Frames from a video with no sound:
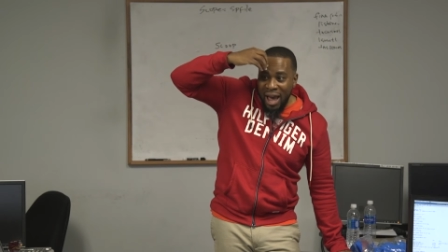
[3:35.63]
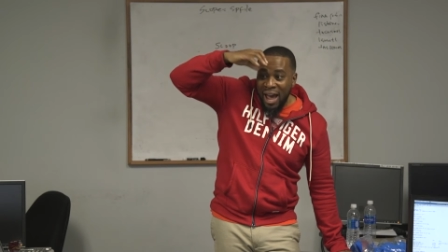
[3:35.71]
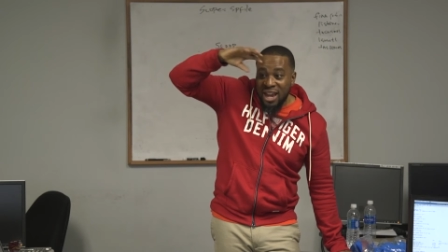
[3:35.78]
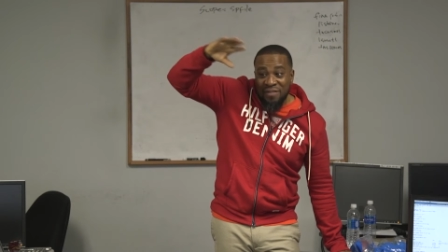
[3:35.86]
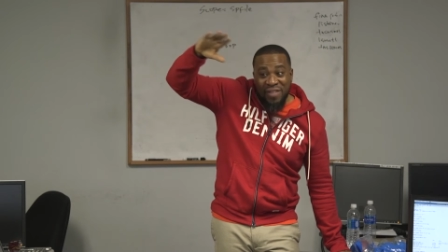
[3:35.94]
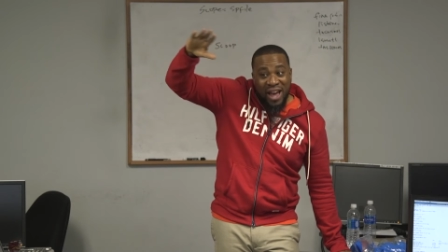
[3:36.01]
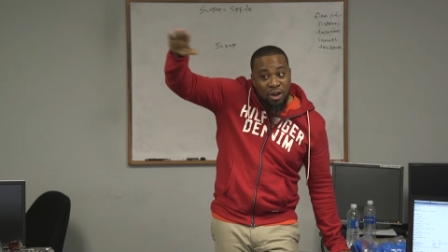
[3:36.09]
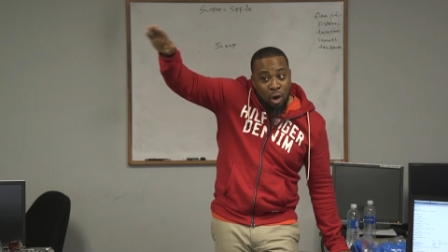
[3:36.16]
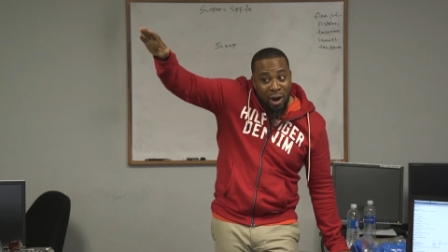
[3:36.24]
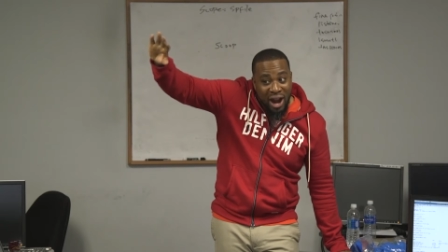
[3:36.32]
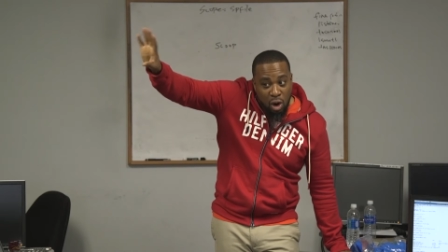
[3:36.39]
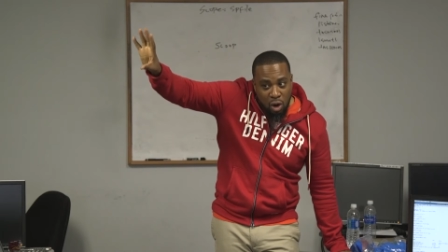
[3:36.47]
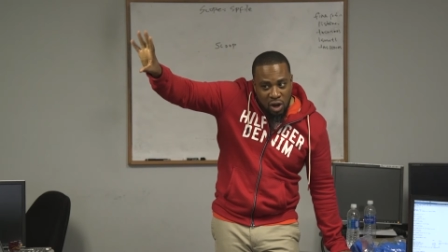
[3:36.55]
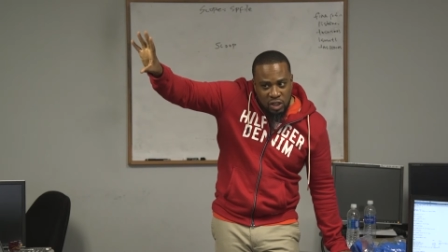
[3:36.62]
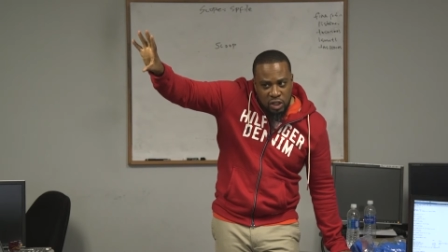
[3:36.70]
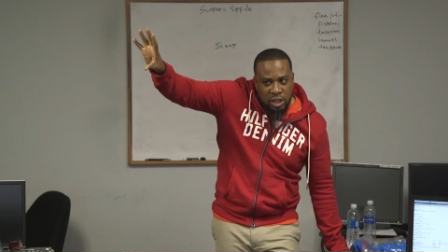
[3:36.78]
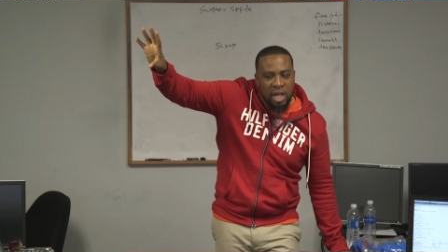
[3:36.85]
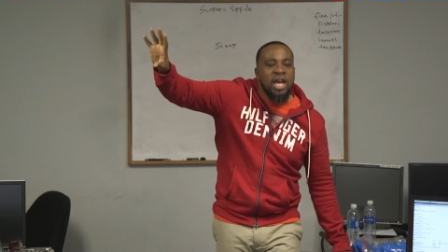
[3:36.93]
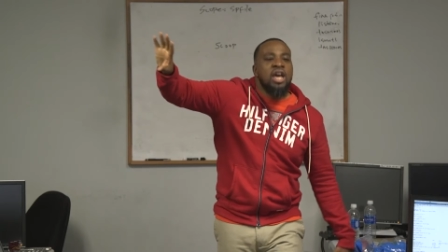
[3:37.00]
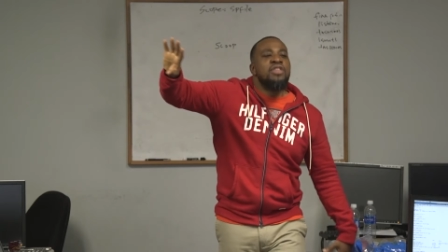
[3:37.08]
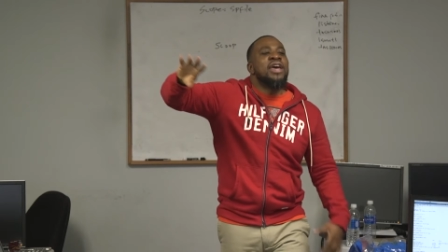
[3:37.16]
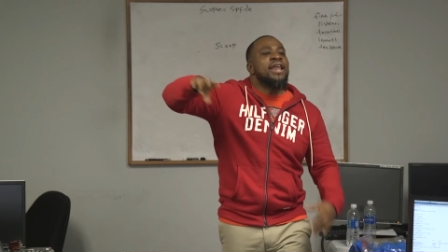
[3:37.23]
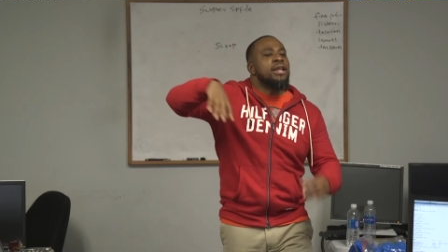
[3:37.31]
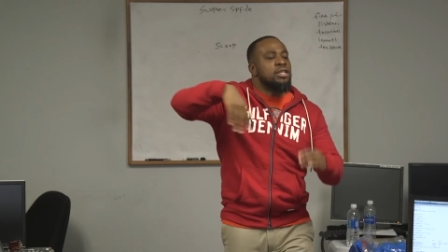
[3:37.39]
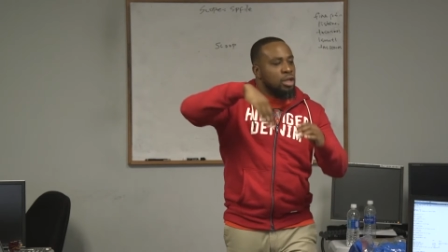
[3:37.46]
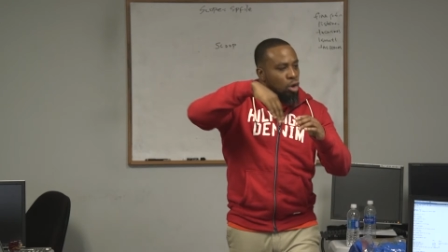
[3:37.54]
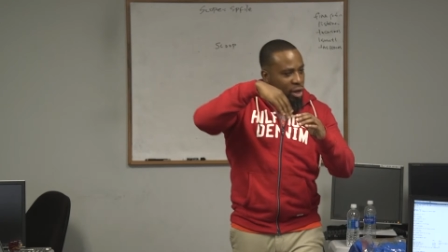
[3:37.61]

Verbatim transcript: And if there are no errors, then it says,